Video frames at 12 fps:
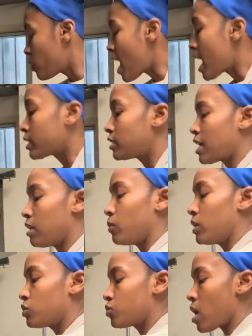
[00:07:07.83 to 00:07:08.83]
racks and
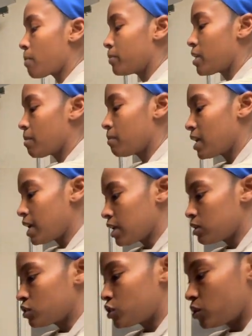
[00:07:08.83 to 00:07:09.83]
we drop them
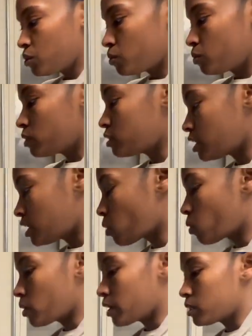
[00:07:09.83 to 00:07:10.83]
into the
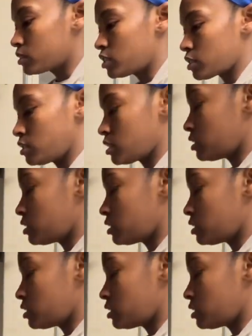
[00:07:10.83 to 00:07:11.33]
oil just to